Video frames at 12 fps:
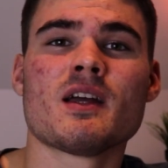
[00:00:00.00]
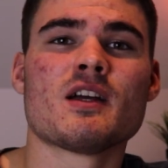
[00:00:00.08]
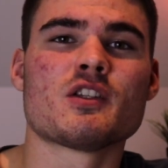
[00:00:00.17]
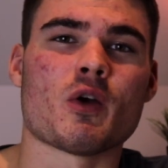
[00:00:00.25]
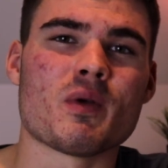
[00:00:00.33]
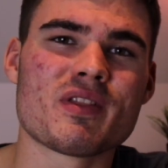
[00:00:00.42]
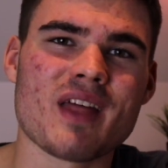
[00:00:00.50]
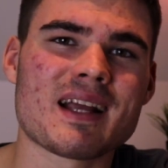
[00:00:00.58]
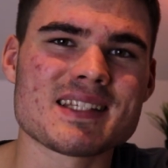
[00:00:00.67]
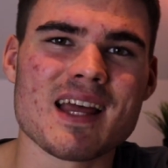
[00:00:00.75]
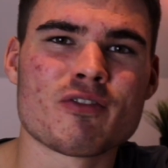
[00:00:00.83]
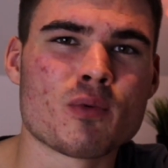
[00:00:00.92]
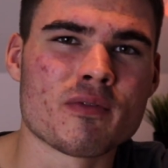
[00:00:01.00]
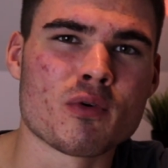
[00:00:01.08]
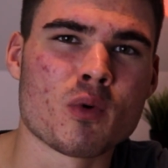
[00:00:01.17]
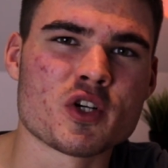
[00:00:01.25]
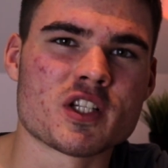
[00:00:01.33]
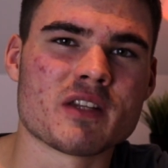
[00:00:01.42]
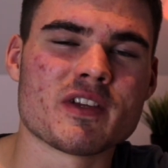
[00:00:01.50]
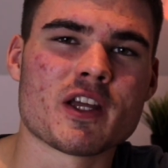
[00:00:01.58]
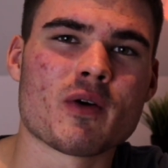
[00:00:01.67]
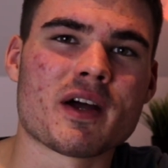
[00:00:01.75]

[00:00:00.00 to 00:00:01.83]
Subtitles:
So thanks everyone for watching the video,